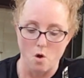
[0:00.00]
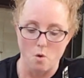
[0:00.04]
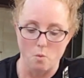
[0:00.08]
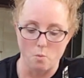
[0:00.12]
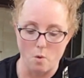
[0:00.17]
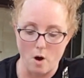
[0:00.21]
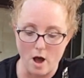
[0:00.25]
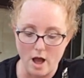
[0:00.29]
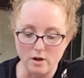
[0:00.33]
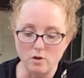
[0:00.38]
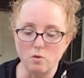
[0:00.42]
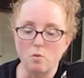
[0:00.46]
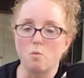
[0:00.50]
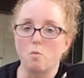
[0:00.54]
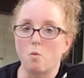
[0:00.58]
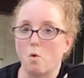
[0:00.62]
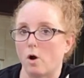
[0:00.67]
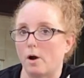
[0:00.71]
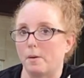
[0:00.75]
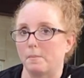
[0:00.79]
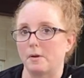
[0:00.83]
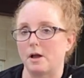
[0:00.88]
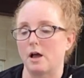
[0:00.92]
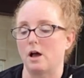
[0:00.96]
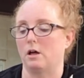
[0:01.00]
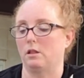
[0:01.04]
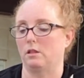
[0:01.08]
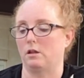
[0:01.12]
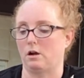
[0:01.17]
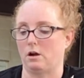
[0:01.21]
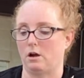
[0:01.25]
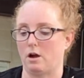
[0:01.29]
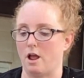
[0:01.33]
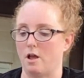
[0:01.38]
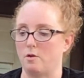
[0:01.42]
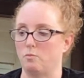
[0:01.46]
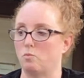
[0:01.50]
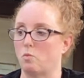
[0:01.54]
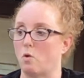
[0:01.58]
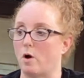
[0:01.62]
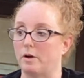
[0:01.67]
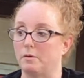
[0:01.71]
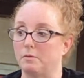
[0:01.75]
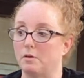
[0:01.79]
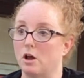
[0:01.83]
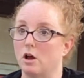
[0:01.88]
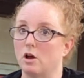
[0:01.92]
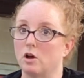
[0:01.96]
One warm color and
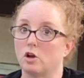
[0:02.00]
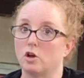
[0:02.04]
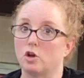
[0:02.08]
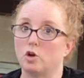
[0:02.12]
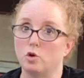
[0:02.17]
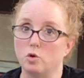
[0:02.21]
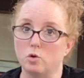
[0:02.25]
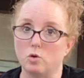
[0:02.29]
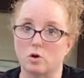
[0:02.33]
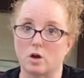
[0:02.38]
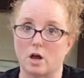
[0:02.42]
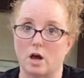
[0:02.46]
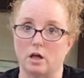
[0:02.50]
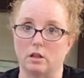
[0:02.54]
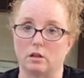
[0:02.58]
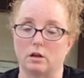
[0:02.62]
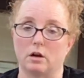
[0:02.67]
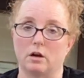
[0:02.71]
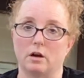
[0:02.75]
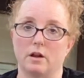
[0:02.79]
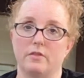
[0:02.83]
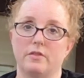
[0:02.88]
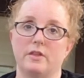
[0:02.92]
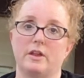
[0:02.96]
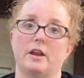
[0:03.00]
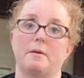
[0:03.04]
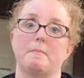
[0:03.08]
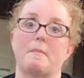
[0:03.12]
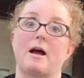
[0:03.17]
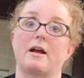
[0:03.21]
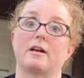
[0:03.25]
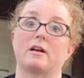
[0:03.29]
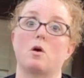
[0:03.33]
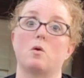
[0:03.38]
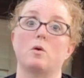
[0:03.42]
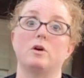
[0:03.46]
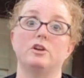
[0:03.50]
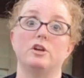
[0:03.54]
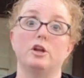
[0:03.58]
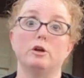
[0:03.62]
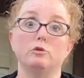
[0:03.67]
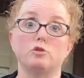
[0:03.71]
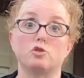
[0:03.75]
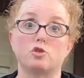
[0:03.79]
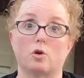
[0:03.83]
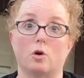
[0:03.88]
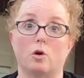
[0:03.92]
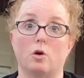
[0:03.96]
one cool color, and then I might go in
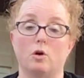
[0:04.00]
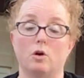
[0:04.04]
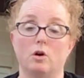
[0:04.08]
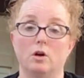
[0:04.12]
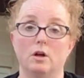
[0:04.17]
neutral.